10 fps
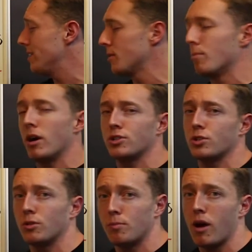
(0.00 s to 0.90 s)
is a
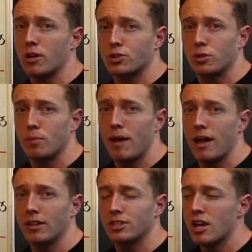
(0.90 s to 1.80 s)
muscle and postural
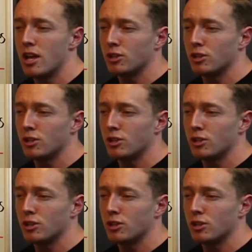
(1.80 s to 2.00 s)
imbalance?